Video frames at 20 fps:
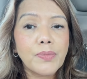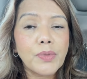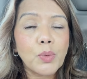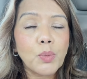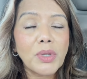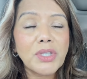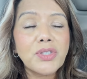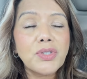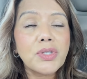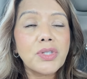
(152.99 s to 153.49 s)

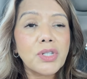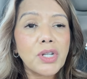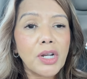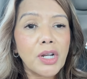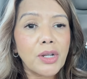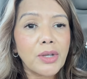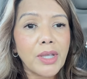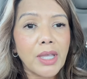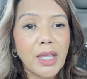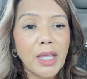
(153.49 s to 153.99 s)
once you start
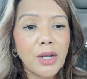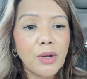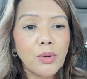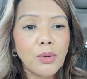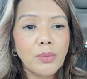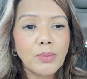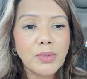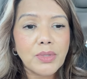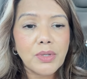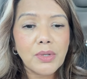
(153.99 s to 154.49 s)
looking at
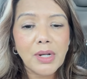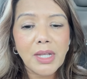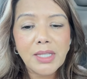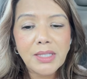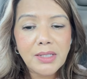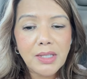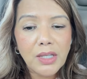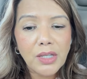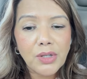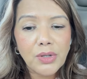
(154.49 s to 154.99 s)
homes, so
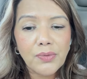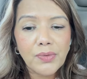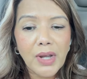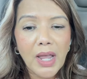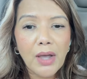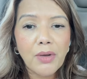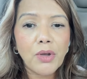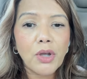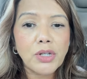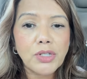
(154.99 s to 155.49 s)
let's say you've
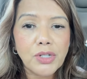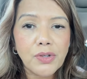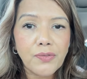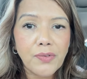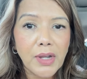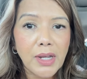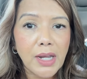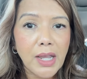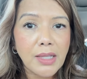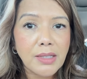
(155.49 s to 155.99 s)
now got your
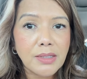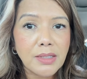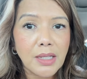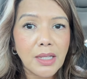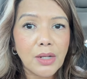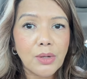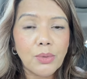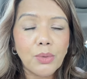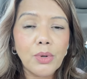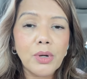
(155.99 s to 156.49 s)
financing
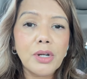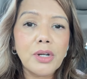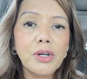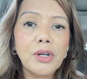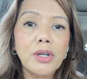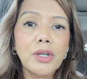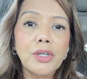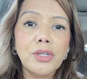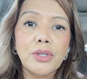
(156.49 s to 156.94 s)
in order,